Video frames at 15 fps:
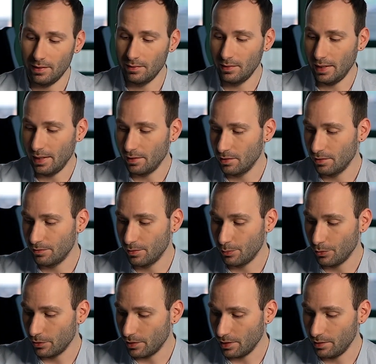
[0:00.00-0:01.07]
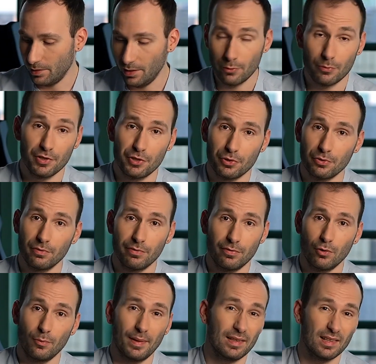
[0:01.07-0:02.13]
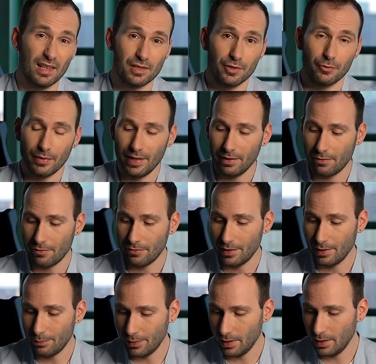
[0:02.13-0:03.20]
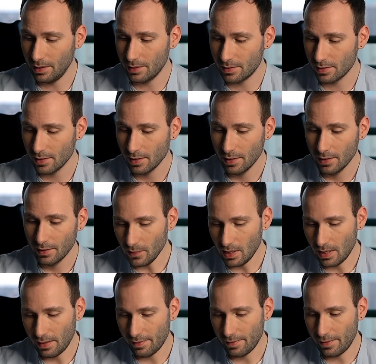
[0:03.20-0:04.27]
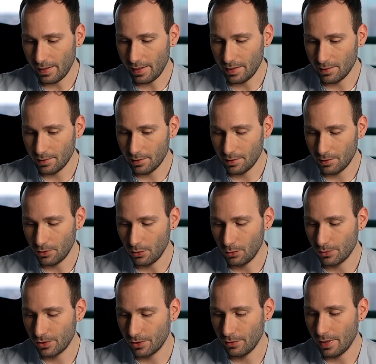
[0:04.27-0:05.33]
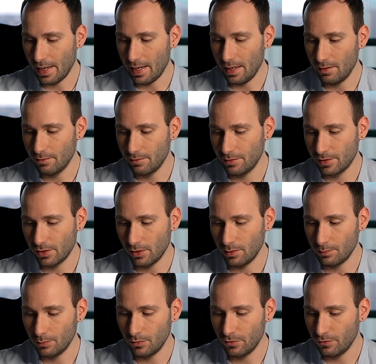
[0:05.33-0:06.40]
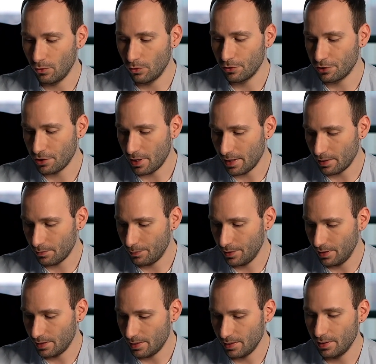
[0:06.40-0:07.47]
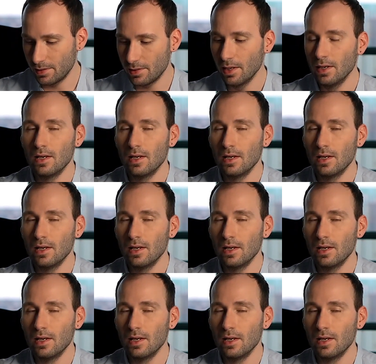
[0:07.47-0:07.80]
in the end of the book in the original form, and that's a grade 3 piece. And then you also have some Dvorak pieces.